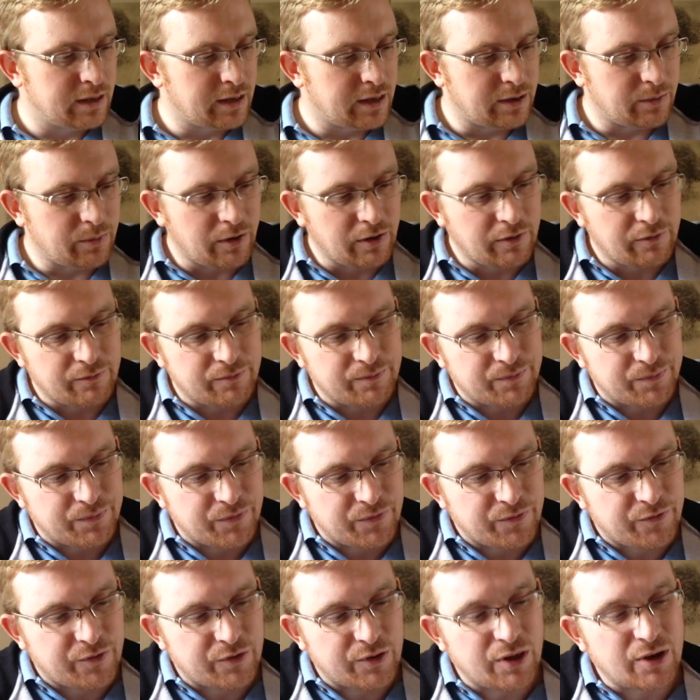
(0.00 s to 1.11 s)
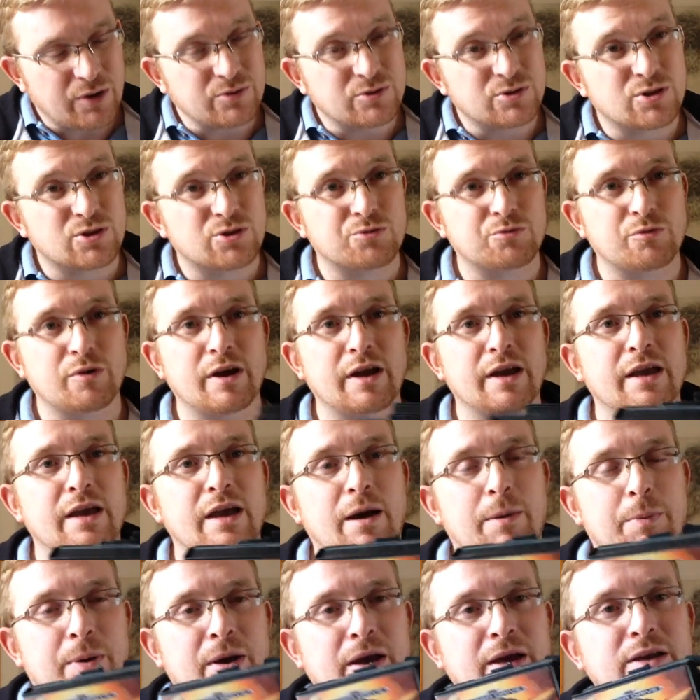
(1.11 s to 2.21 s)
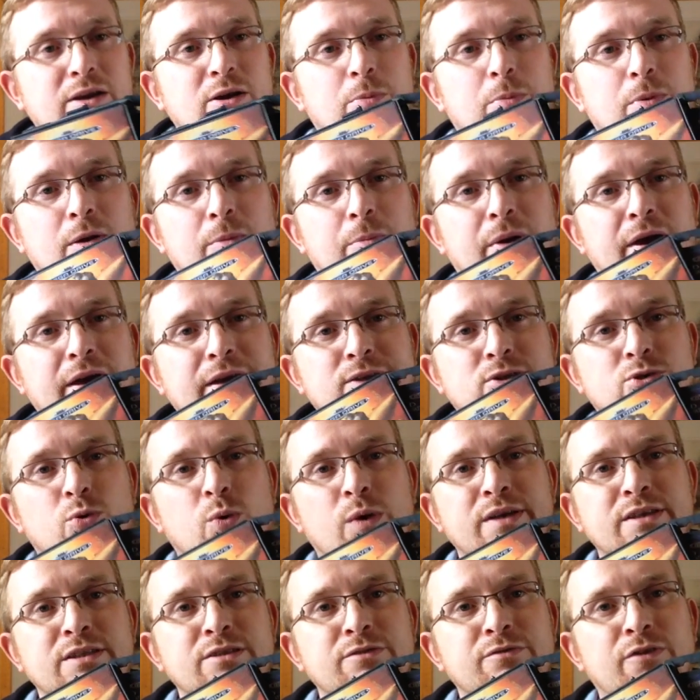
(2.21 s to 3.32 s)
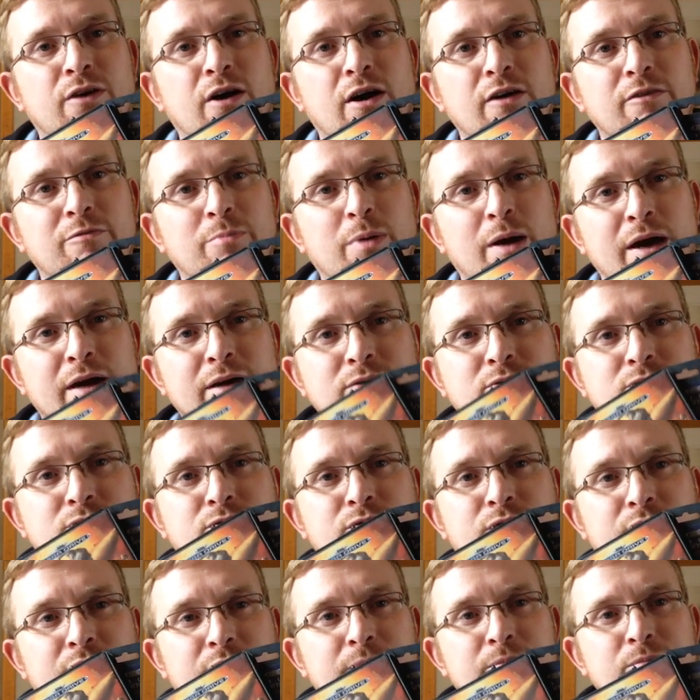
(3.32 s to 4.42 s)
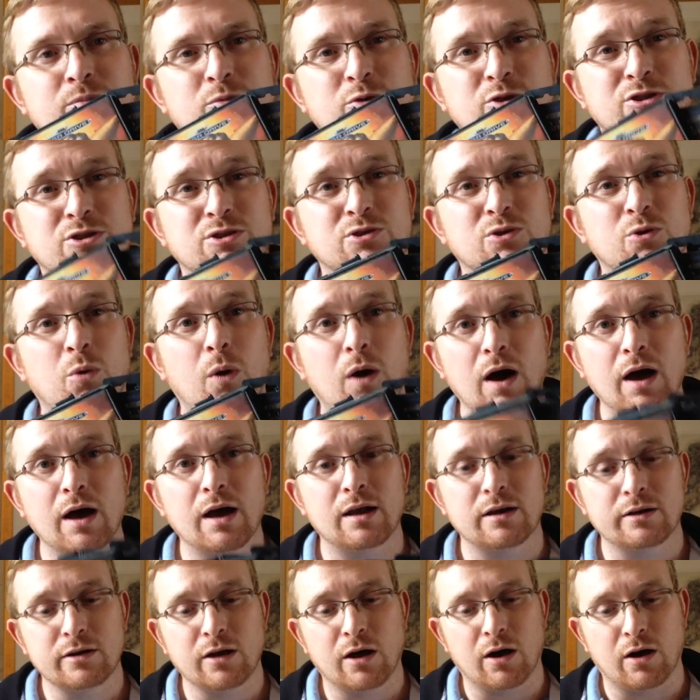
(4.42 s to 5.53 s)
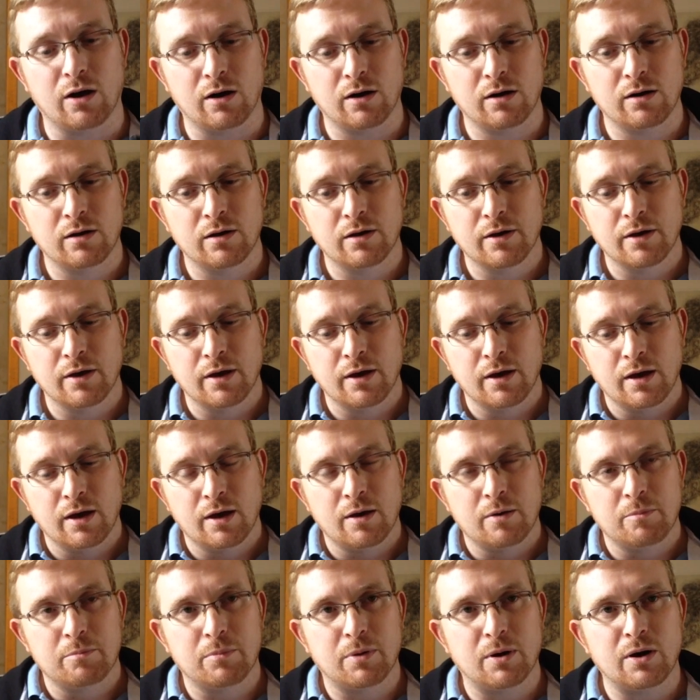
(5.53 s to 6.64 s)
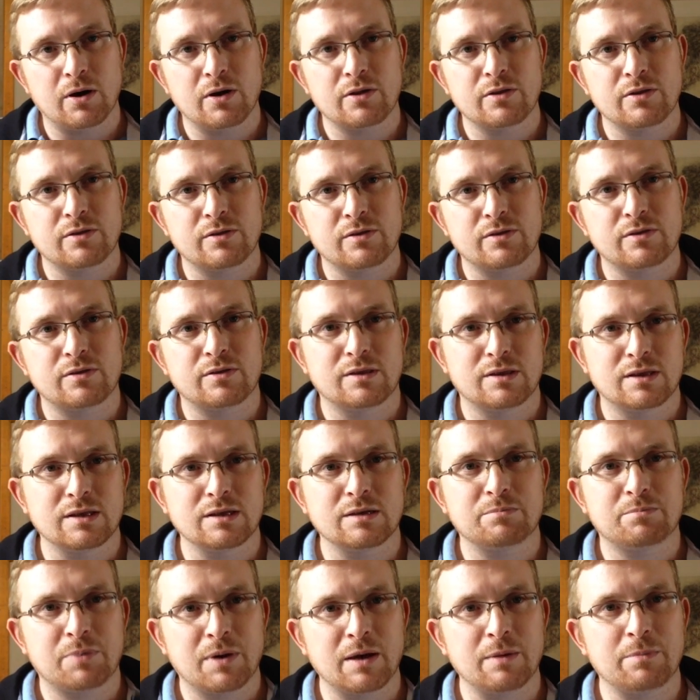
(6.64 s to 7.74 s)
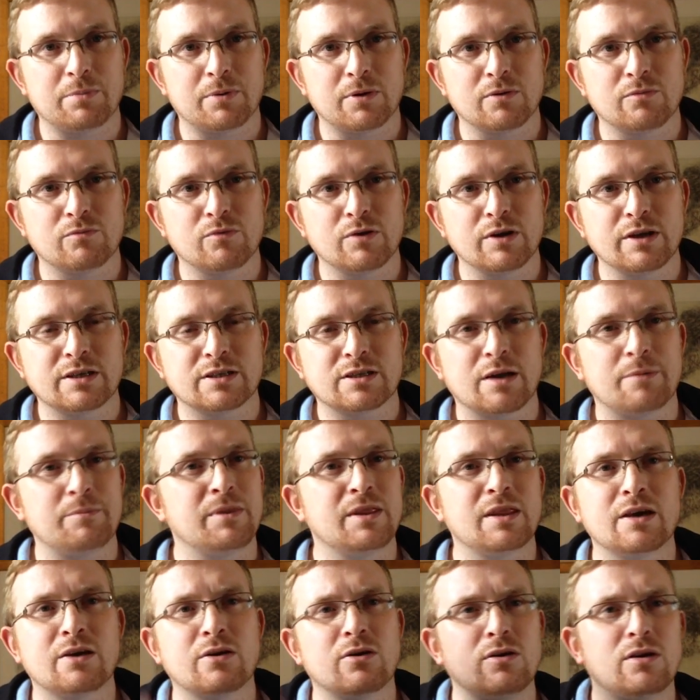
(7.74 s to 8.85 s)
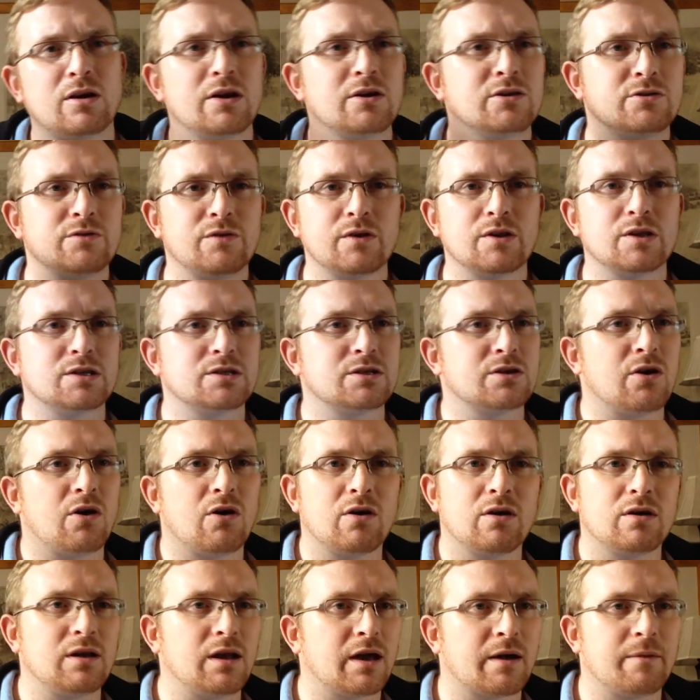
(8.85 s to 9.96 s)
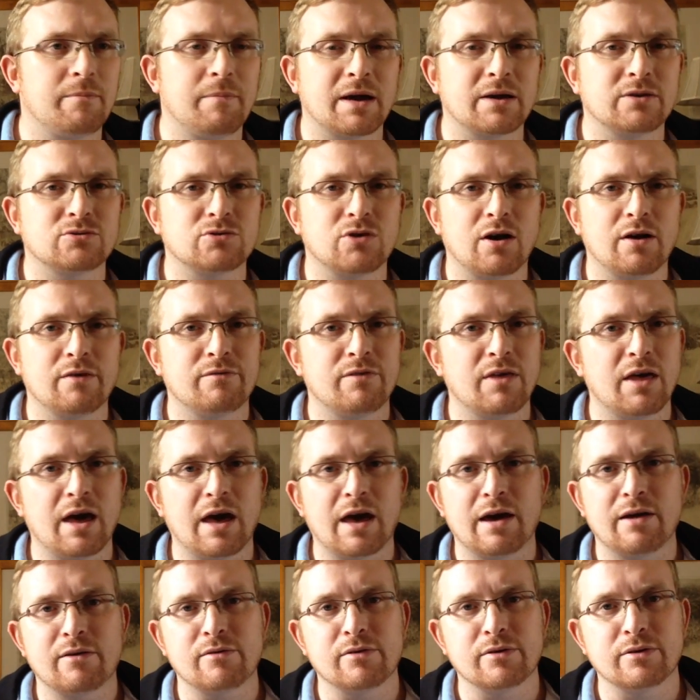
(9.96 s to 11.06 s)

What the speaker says: Anyway. For those 3, I paid up and I paid £25 for them, which is quite a lot. But the people have they've got loads of others. They've got like a Mega Drive there